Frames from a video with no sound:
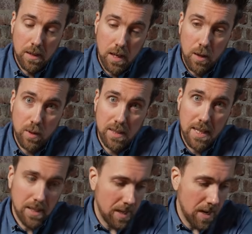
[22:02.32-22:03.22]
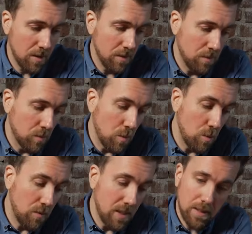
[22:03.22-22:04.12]
I will take the heir,
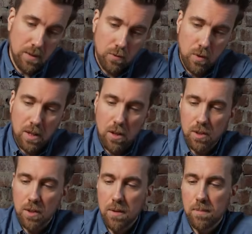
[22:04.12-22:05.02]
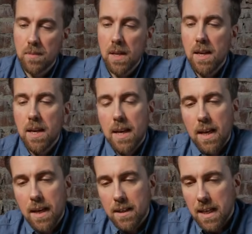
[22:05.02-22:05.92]
remove it from the castle,
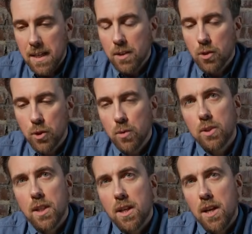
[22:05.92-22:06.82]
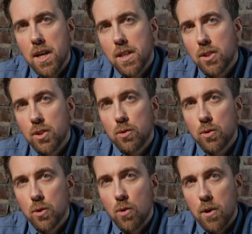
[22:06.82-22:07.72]
and again choose an alliance
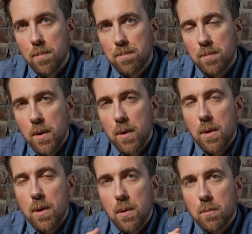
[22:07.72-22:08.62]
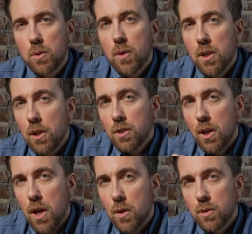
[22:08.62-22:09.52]
to score. But you are not
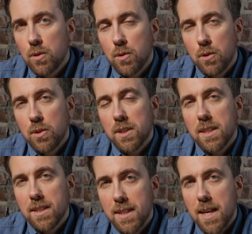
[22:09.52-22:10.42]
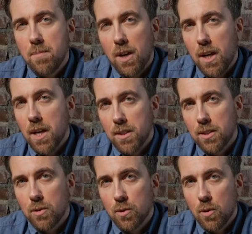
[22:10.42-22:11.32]
allowed to choose the same
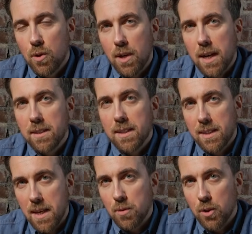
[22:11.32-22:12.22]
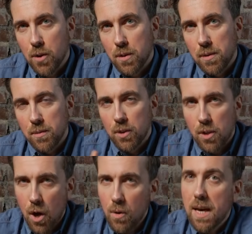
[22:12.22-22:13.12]
alliance to score at the same turn. So
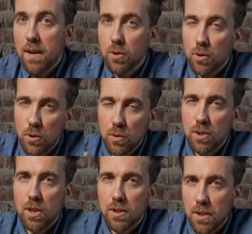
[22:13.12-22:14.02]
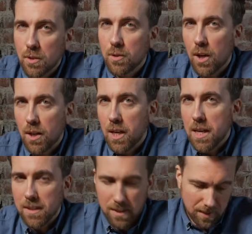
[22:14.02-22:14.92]
now I have to choose another
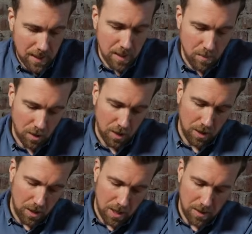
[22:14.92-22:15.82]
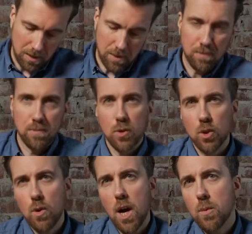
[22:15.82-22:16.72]
alliance than the Bugler Alliance.
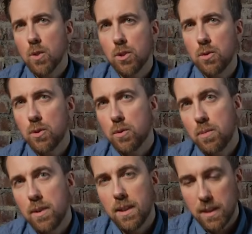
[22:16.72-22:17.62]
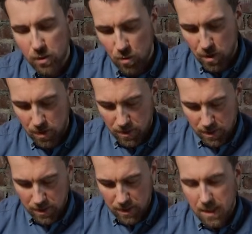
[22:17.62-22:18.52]
So I will choose to score
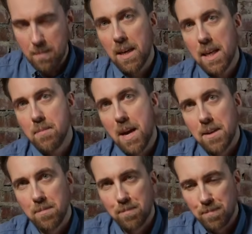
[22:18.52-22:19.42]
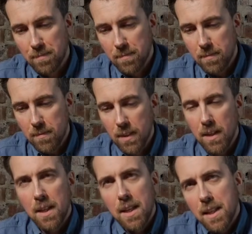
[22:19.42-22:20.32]
the Birkebein.
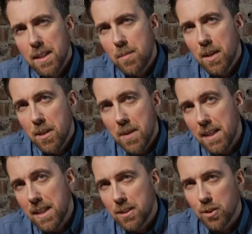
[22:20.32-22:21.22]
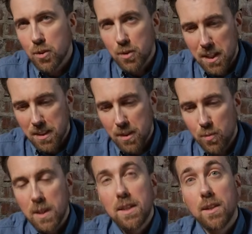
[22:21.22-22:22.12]
The Birkebein is associated
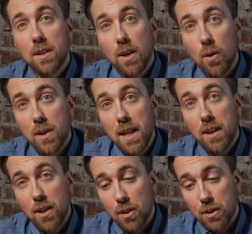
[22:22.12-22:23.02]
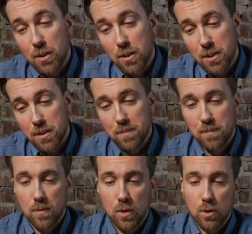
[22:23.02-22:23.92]
with owning castles.
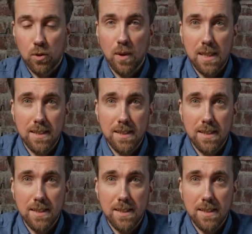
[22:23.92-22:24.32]
So I